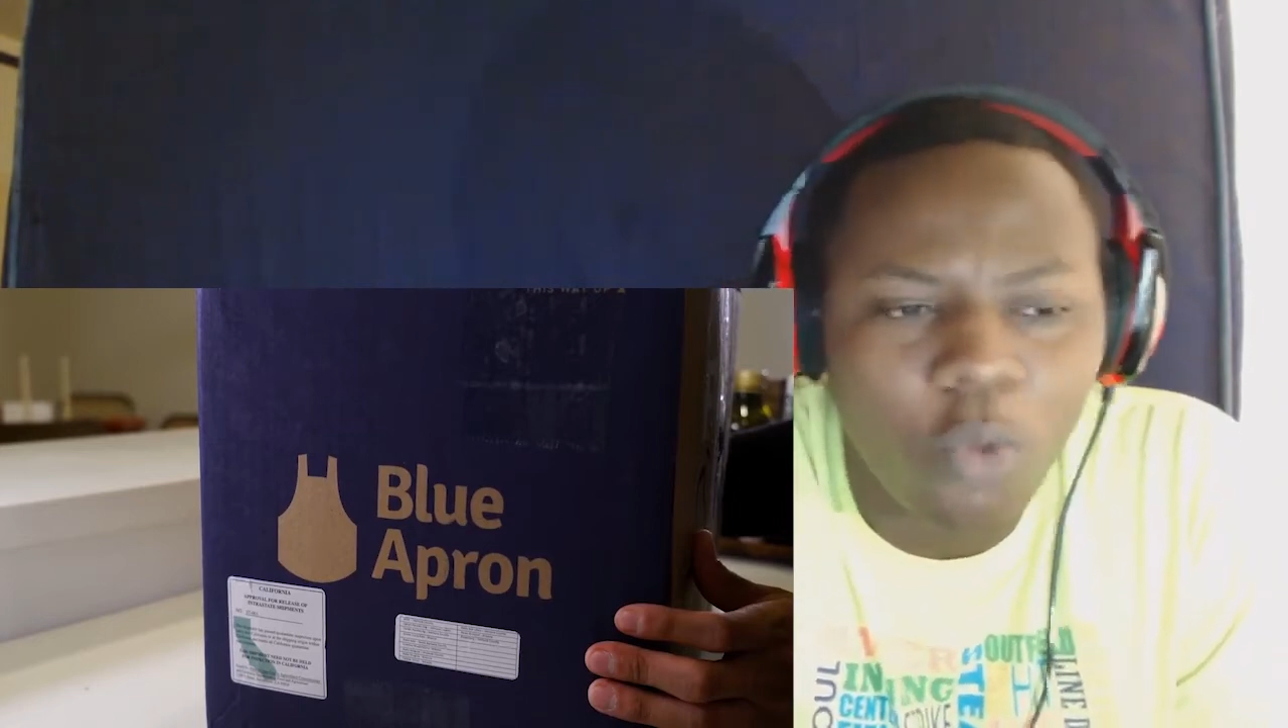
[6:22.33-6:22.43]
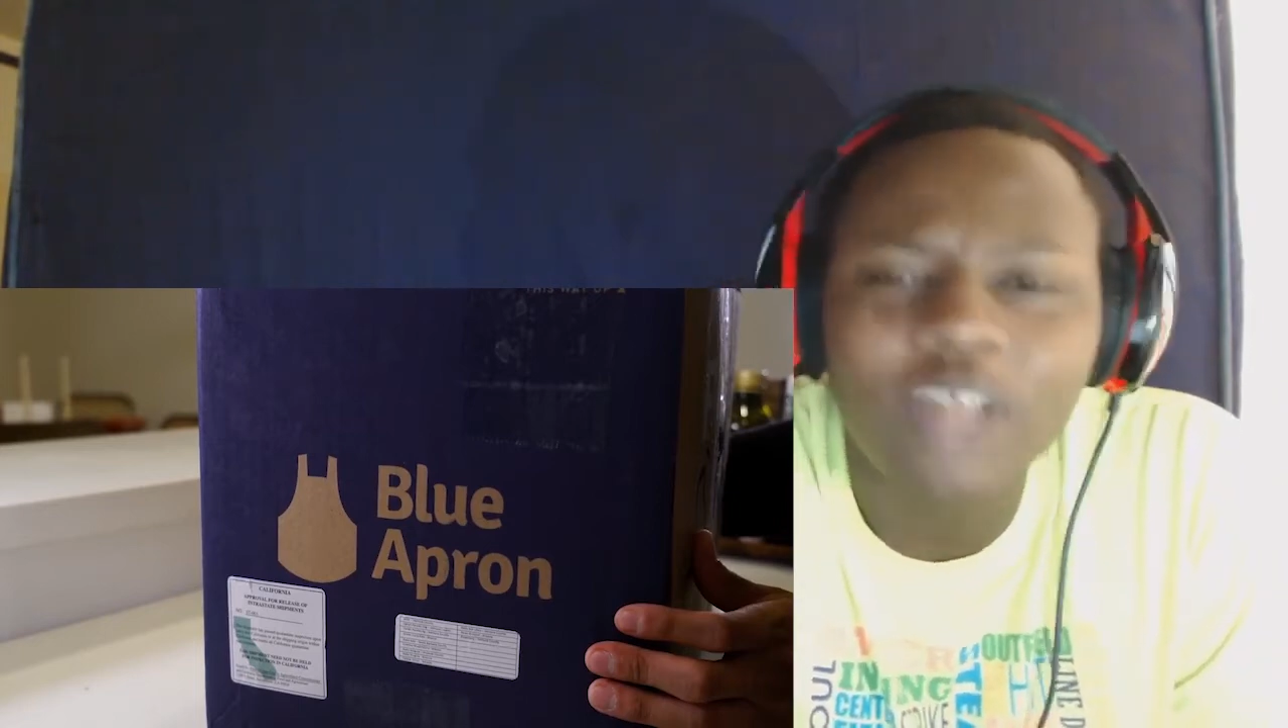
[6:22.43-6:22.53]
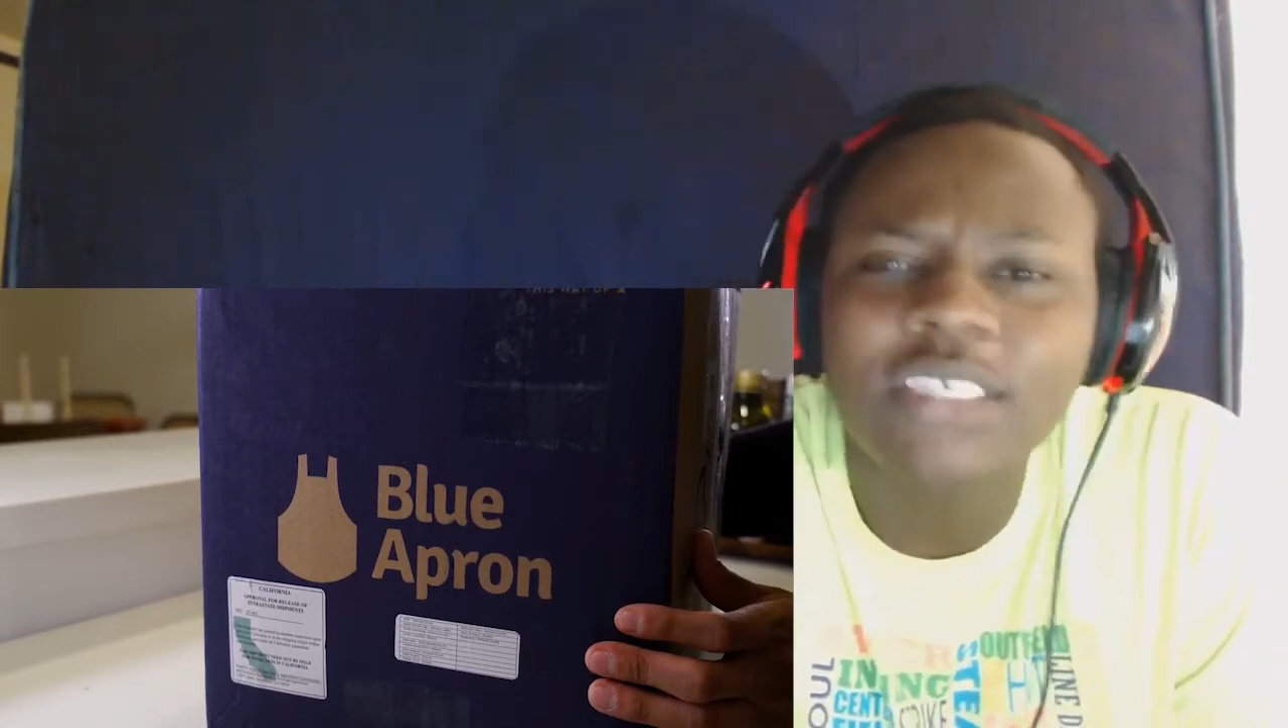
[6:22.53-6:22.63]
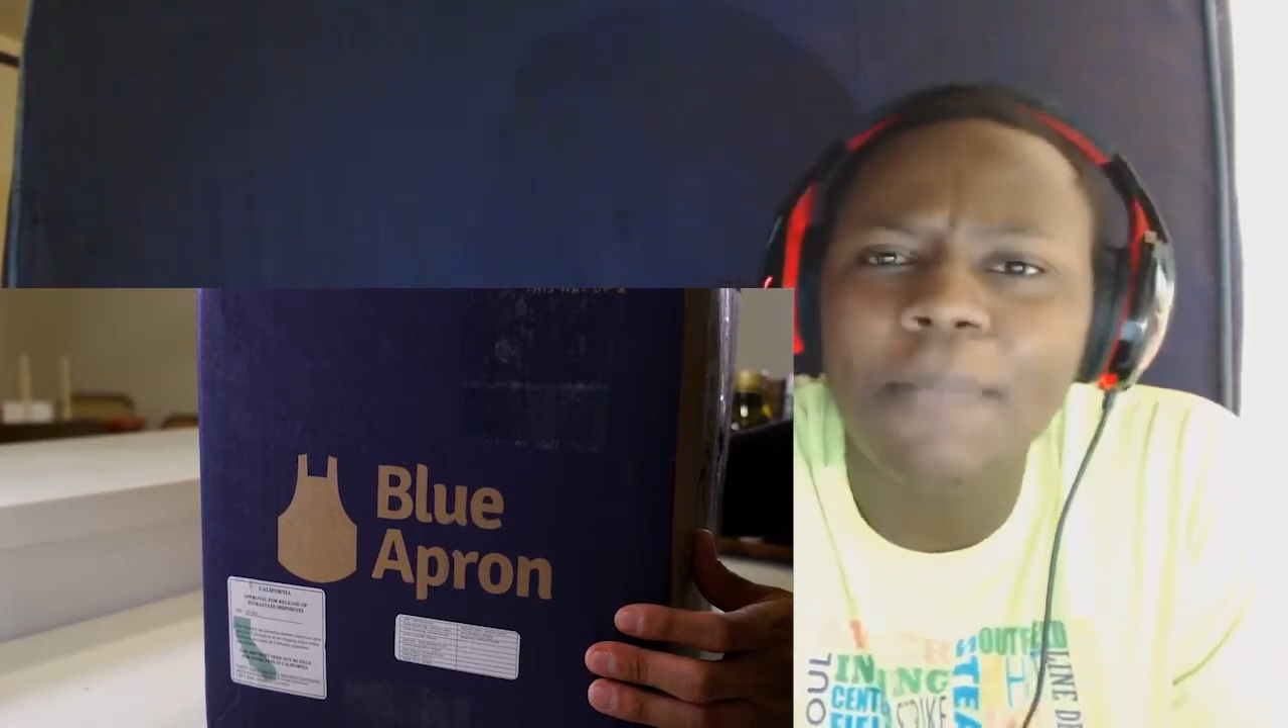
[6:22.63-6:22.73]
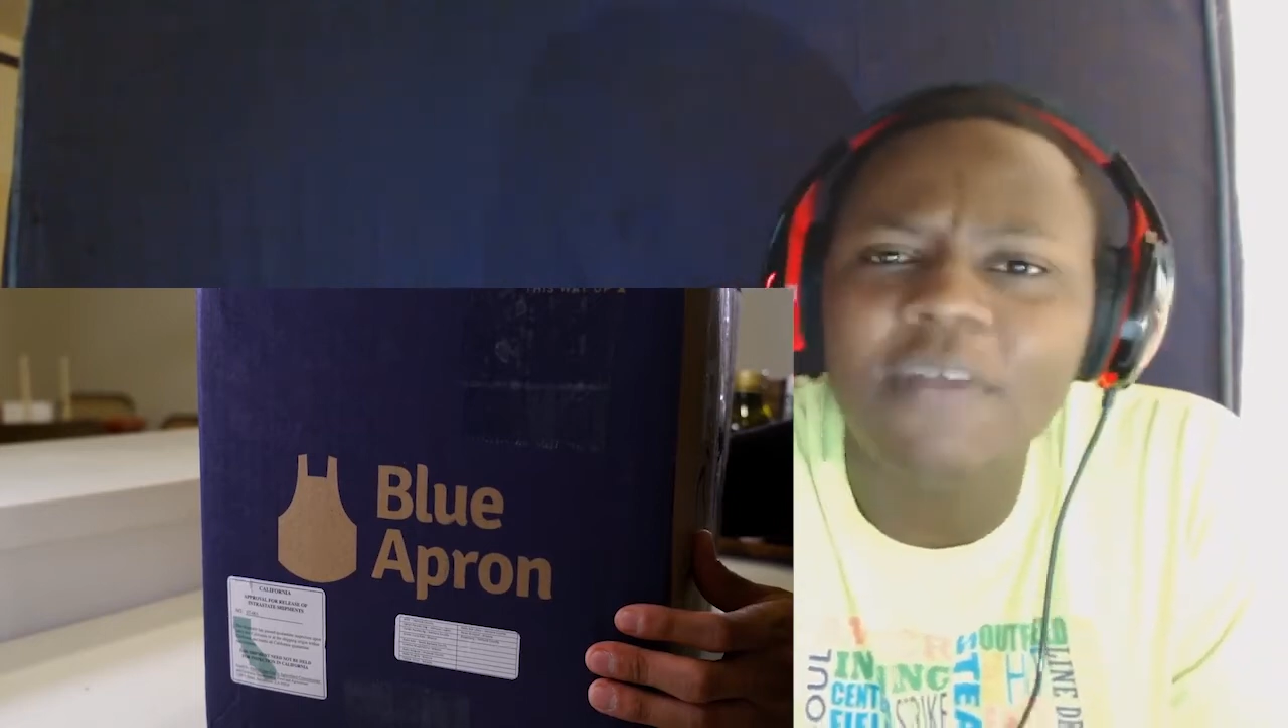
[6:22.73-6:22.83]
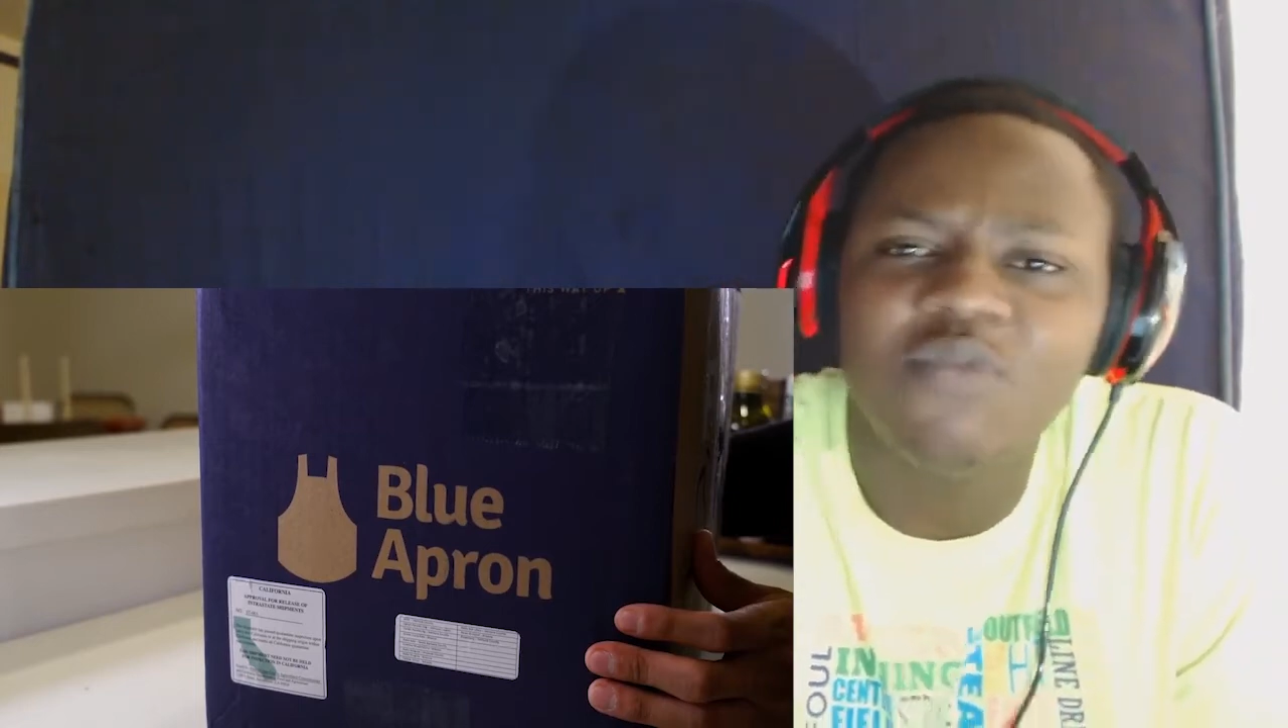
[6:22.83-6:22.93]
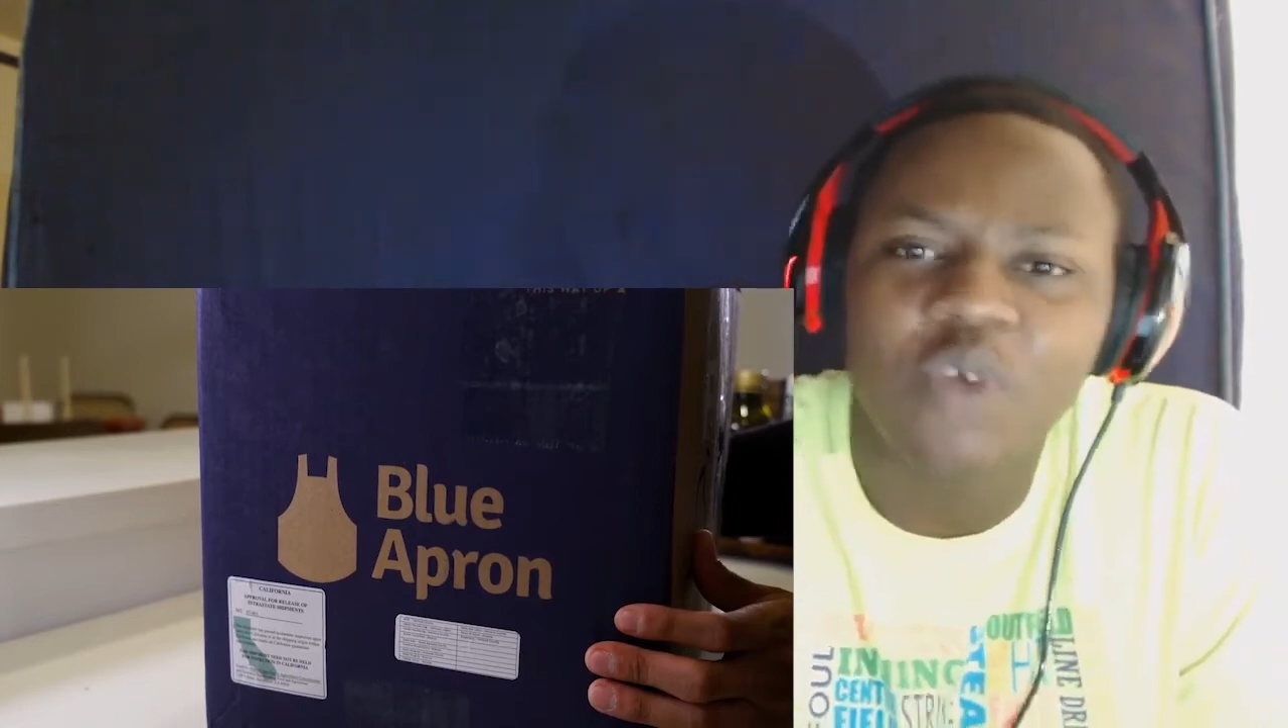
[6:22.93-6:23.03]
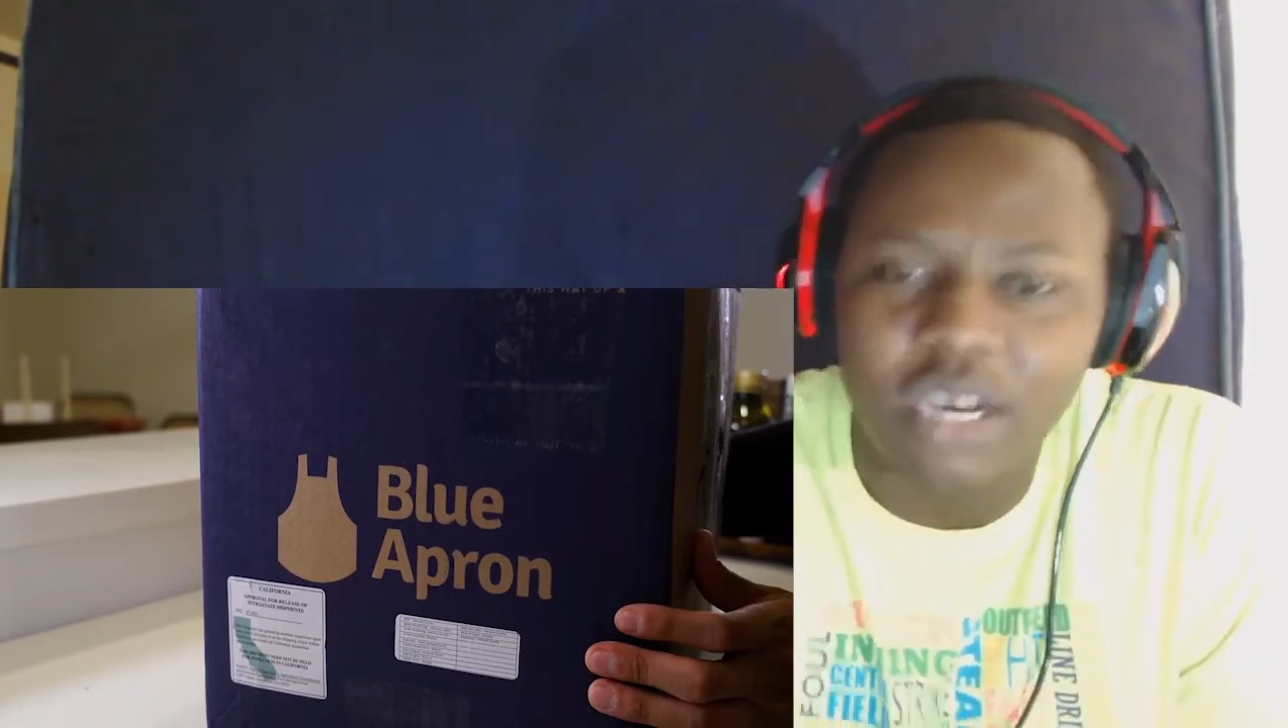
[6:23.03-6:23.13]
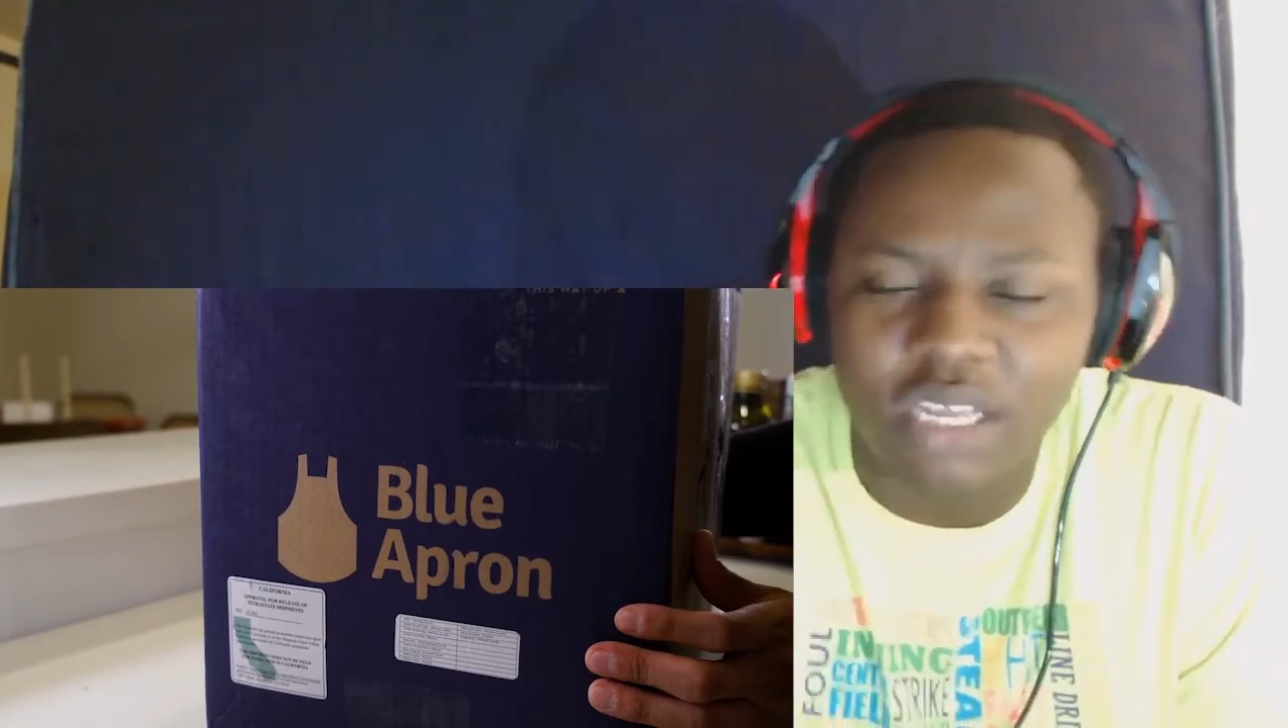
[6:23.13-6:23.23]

What happens for